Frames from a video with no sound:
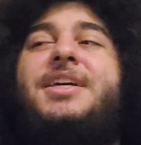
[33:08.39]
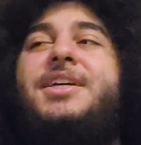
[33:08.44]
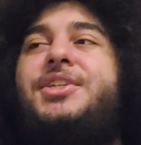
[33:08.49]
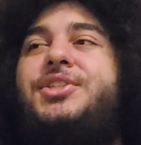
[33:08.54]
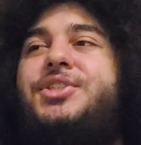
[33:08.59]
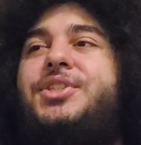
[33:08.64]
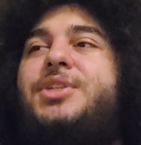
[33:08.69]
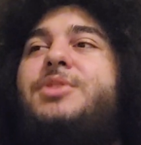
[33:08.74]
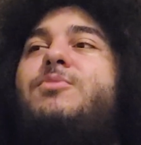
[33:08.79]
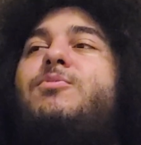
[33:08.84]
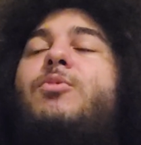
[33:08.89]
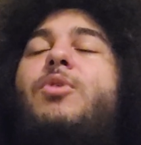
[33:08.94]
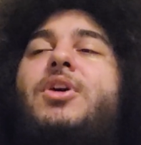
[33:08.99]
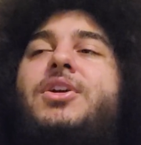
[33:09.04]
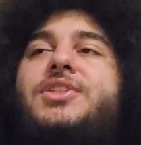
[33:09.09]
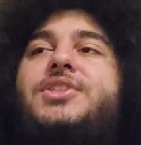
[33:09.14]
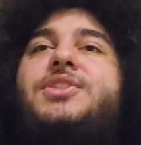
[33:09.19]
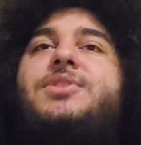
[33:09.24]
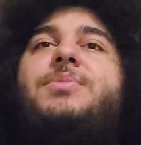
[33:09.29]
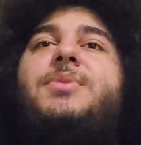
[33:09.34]
She
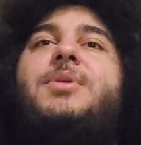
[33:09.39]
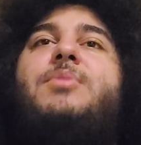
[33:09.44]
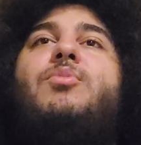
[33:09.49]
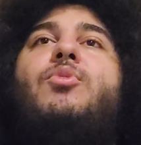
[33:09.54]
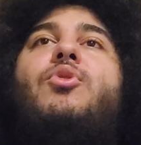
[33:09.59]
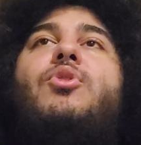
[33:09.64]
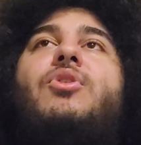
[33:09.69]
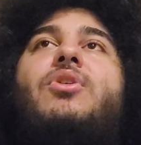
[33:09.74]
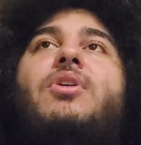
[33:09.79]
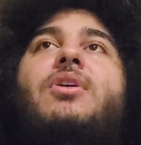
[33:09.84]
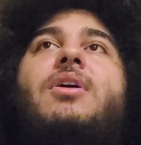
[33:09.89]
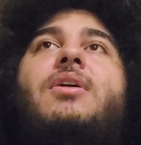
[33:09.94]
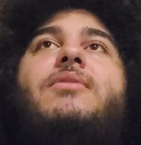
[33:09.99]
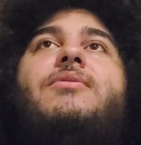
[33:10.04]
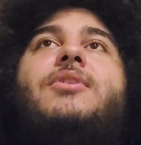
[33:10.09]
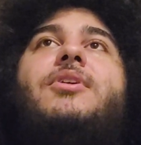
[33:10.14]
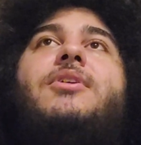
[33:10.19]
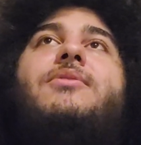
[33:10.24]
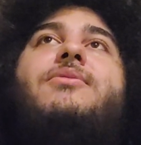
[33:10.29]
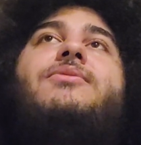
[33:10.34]
wants to be more of
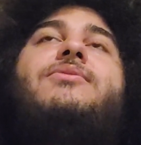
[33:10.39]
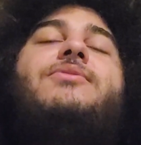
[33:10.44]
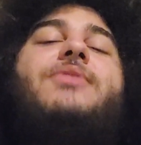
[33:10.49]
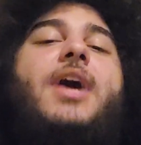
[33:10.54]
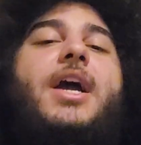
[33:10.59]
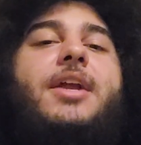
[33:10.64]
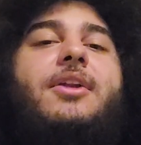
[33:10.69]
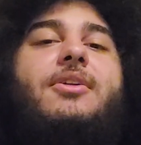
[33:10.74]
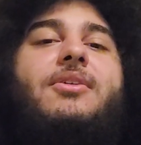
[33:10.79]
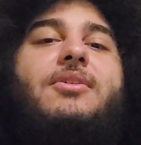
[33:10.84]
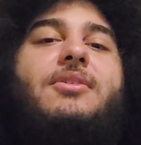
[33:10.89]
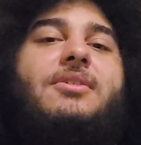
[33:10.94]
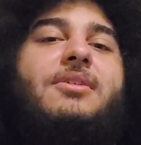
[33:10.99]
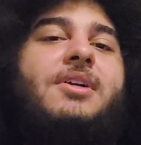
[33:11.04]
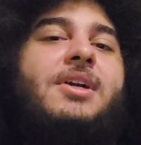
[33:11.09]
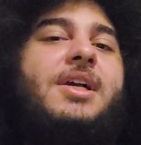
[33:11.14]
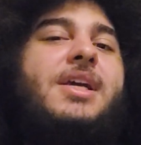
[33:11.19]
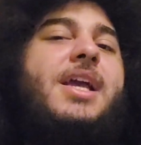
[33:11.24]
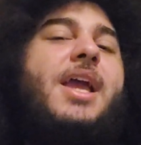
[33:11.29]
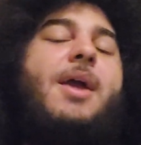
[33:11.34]
a fighter
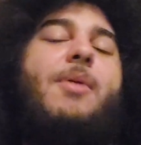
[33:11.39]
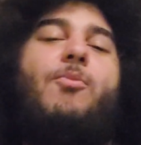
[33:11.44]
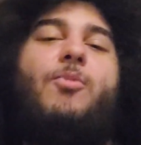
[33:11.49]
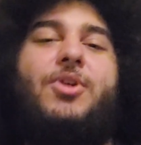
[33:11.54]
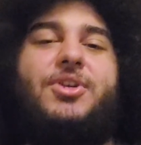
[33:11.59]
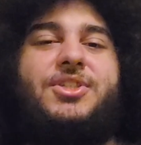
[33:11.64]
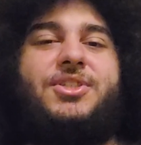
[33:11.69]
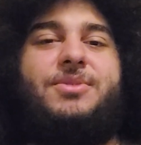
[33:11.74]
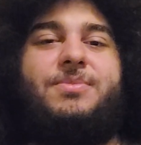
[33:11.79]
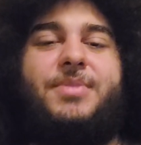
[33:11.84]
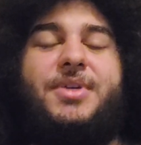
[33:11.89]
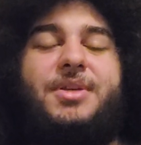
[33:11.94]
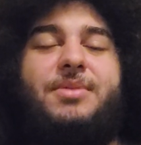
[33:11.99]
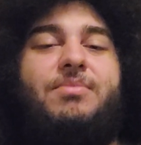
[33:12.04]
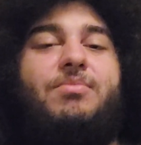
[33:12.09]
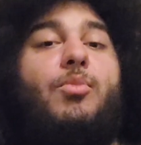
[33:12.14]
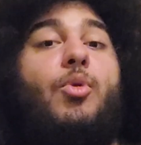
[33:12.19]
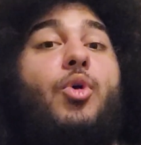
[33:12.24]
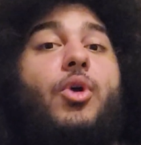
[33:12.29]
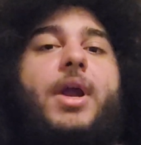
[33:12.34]
and wants to be
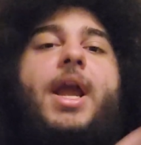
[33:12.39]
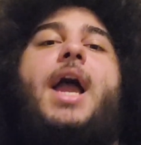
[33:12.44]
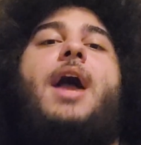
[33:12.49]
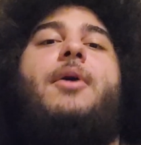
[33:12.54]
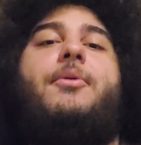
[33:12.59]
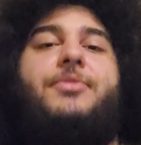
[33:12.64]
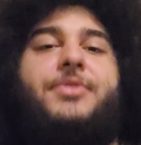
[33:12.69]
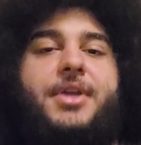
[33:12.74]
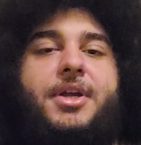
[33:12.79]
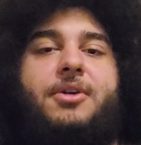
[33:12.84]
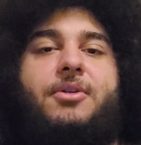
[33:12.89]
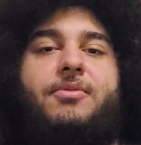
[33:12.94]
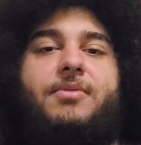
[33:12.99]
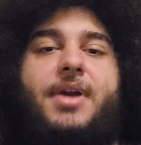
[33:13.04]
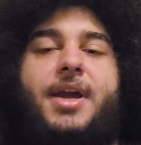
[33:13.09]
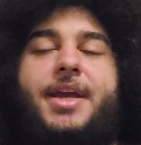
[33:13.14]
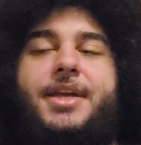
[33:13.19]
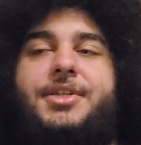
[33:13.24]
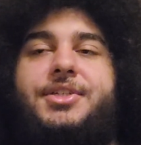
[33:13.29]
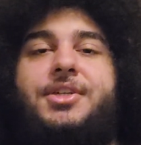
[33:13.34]
more out there,
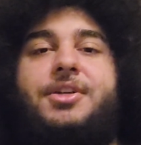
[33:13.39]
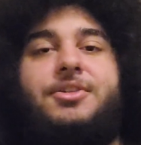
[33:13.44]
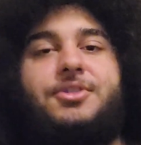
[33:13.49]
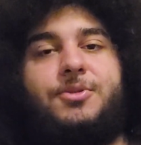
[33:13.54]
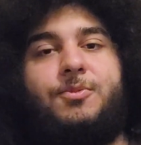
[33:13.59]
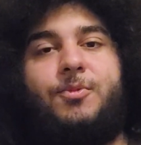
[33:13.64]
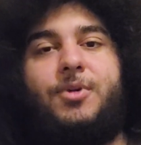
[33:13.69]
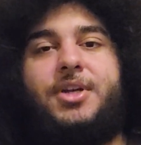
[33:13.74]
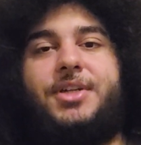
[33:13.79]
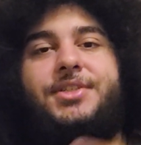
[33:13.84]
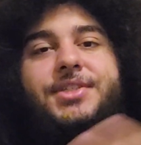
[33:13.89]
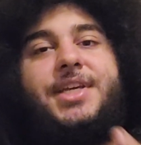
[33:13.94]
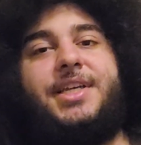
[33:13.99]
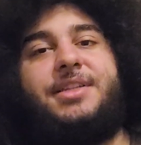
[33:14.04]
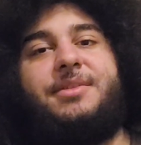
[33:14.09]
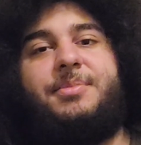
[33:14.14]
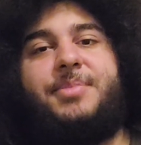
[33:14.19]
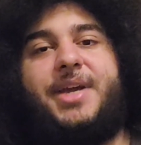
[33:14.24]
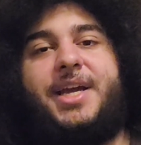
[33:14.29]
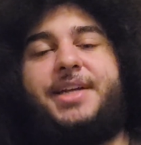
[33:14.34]
right? She doesn't want to take
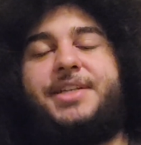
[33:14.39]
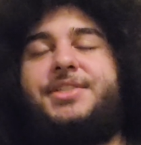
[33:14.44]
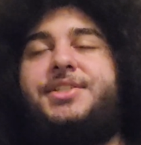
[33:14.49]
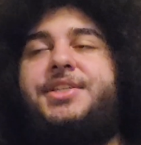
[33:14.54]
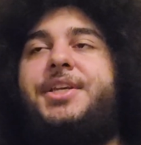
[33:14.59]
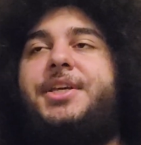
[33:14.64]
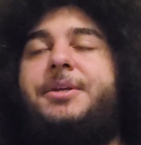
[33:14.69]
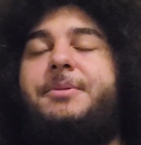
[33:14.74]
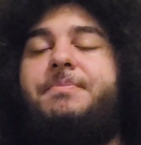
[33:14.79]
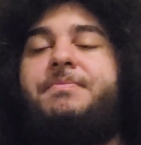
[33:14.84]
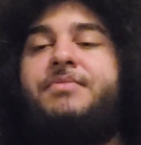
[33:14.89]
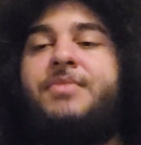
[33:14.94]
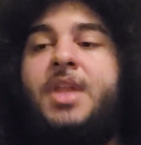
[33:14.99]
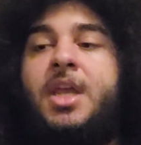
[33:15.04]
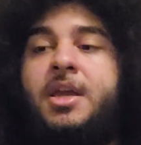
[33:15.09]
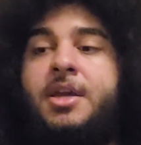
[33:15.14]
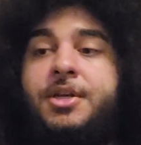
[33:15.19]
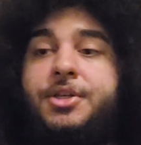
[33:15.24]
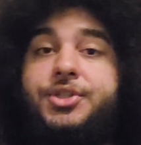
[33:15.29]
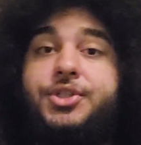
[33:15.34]
the back seat.
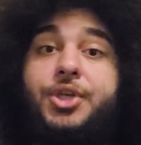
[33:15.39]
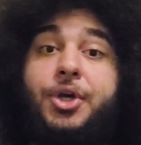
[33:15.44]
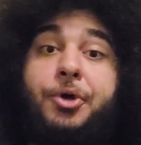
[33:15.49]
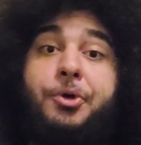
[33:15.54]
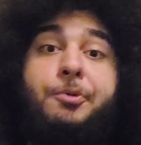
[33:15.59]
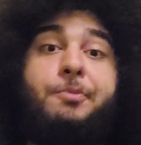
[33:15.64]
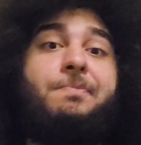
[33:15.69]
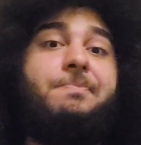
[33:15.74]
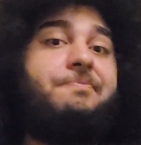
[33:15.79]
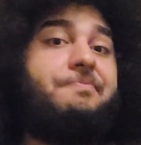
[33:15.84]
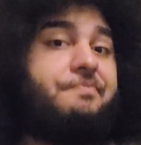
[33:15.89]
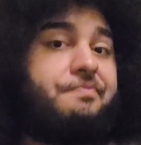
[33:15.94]
So